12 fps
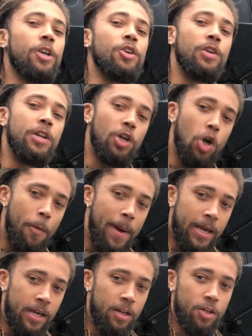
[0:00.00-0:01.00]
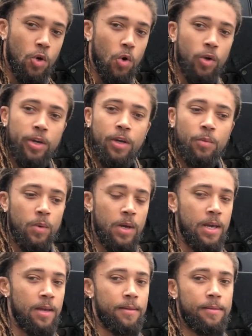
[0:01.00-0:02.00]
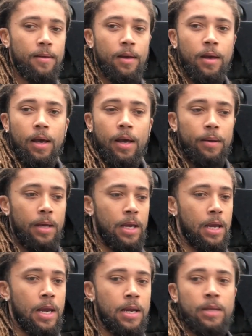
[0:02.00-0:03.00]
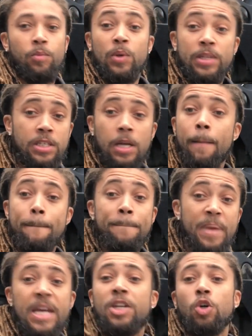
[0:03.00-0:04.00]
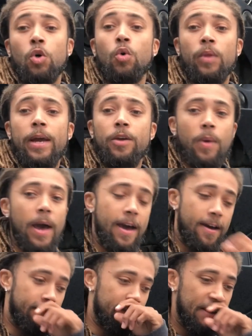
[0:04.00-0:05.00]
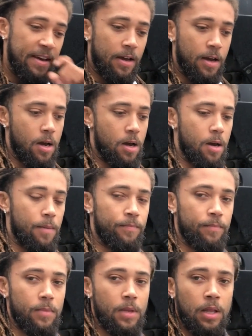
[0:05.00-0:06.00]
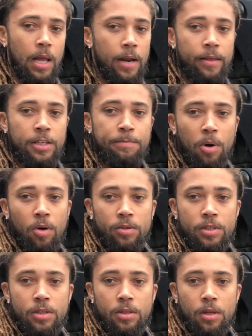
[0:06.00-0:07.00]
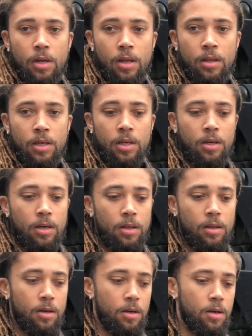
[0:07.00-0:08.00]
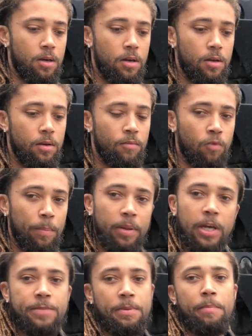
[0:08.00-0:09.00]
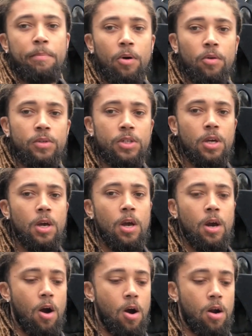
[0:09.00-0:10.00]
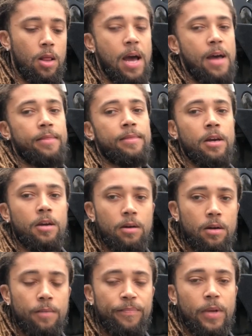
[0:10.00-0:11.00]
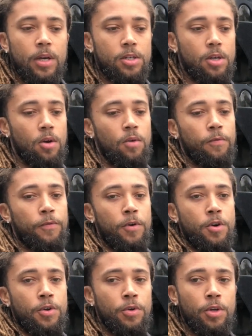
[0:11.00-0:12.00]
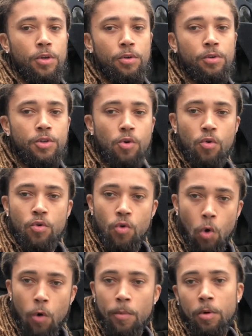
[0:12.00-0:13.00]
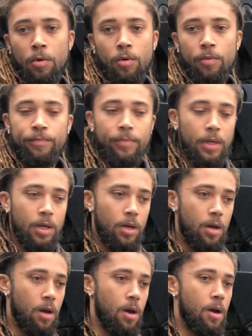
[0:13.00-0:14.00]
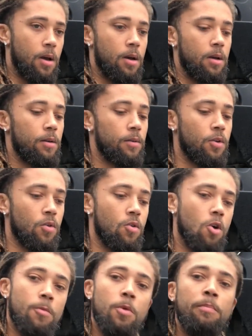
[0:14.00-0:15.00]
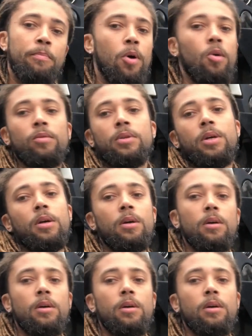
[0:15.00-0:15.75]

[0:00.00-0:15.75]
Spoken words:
you need to go back in and torque it with some big tool that you have. A lot of these bolts, the replacement bolts are a lot thicker. So for you to use your normal bolt,